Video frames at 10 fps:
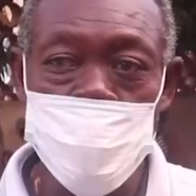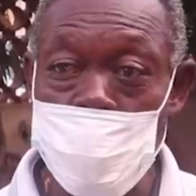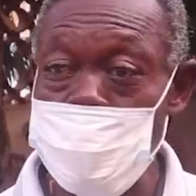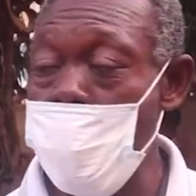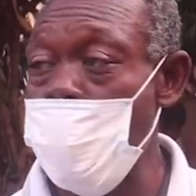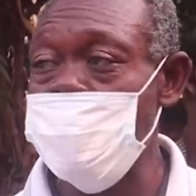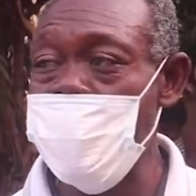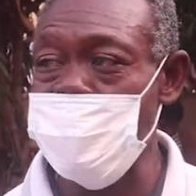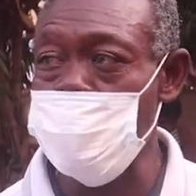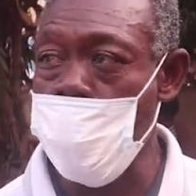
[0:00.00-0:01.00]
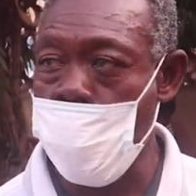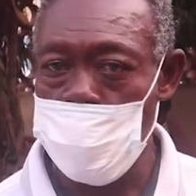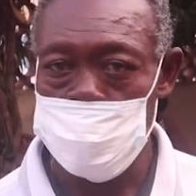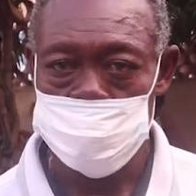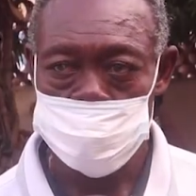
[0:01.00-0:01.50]
Known all over the
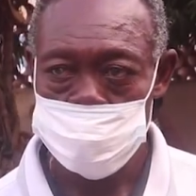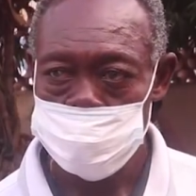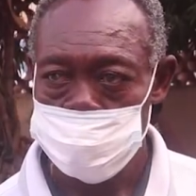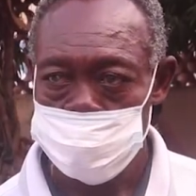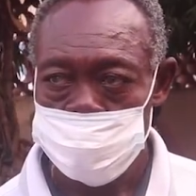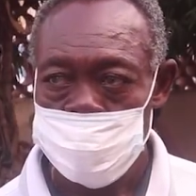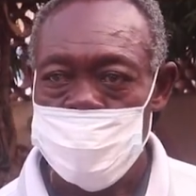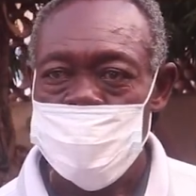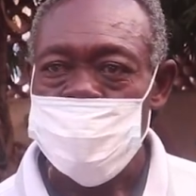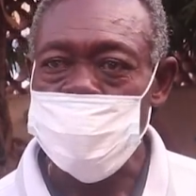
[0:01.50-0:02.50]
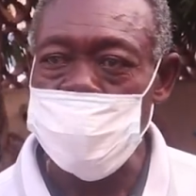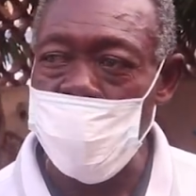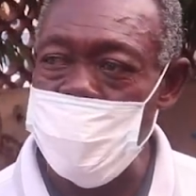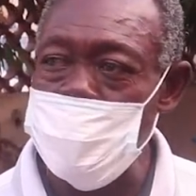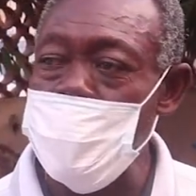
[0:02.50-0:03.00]
world.
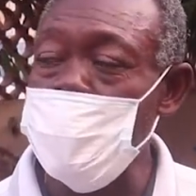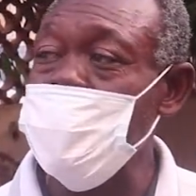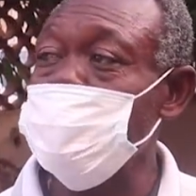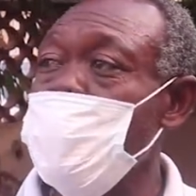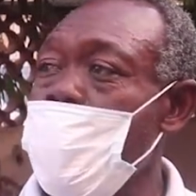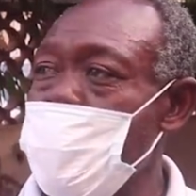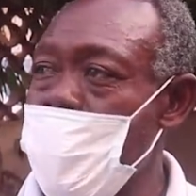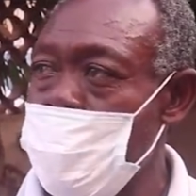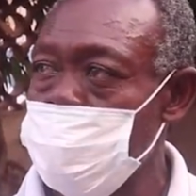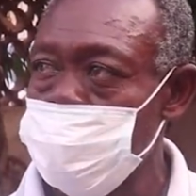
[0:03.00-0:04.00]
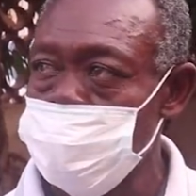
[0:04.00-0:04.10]
Solving people's problems.